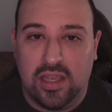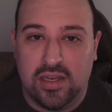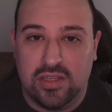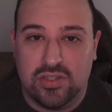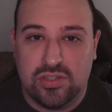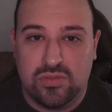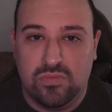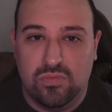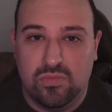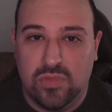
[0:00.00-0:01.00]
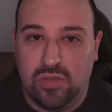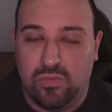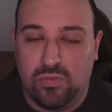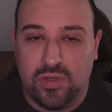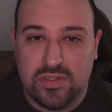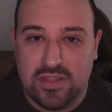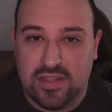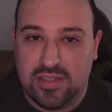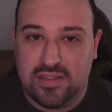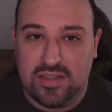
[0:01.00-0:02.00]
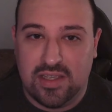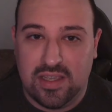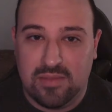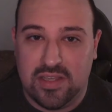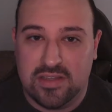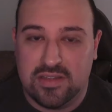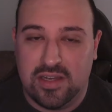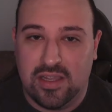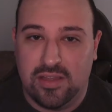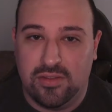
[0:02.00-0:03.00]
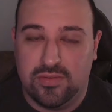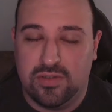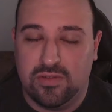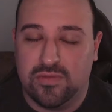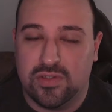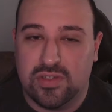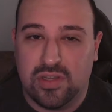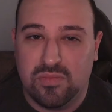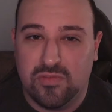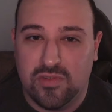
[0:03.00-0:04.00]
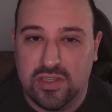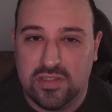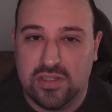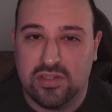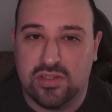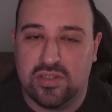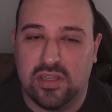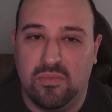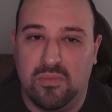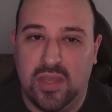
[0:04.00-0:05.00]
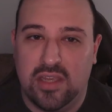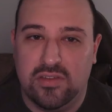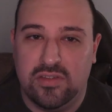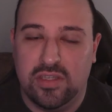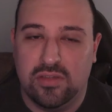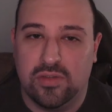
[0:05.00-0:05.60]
And it wasn't the same as in Halo 2 for some reason. Just like manually